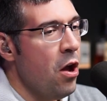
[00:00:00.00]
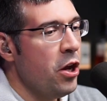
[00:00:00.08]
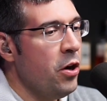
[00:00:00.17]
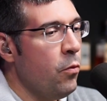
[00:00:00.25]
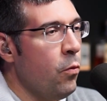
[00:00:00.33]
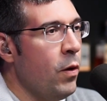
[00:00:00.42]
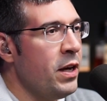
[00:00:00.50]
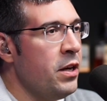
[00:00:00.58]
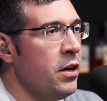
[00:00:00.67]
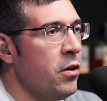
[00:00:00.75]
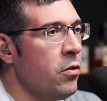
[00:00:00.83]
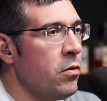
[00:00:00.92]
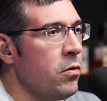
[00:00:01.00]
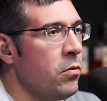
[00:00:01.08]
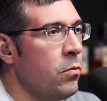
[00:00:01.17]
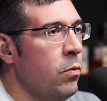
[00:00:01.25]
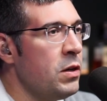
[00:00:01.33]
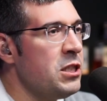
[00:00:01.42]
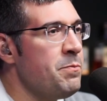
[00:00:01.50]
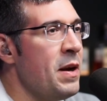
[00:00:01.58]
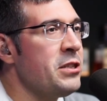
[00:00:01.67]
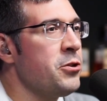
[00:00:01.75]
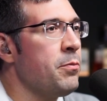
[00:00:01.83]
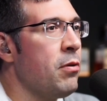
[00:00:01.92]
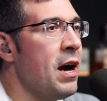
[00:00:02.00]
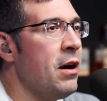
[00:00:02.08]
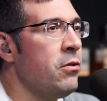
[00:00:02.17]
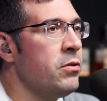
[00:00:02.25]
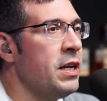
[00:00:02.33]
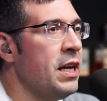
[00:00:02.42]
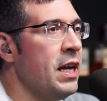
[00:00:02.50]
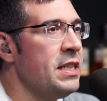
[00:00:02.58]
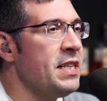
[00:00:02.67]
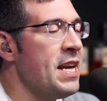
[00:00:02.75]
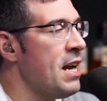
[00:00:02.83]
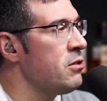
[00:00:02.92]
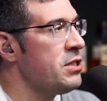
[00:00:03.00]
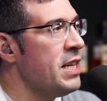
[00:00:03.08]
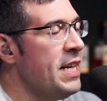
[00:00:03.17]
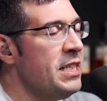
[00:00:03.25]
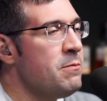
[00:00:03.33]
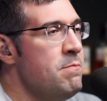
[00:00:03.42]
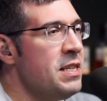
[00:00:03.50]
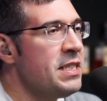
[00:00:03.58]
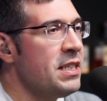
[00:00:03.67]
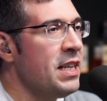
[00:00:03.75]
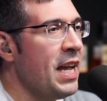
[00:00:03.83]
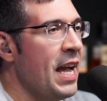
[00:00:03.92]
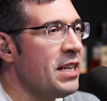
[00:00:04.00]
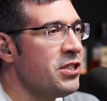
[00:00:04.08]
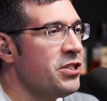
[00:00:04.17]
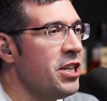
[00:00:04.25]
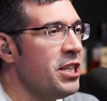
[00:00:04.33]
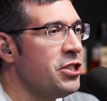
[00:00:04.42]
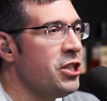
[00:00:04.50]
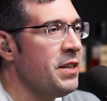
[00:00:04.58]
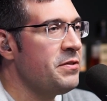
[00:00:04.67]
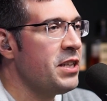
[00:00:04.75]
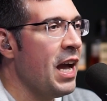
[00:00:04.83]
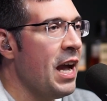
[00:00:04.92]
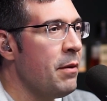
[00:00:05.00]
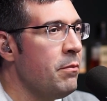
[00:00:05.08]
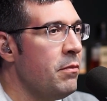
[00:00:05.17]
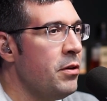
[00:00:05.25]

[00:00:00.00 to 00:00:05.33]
When Spencer Brown, it's announced that he's missing the Kansas City Chiefs game,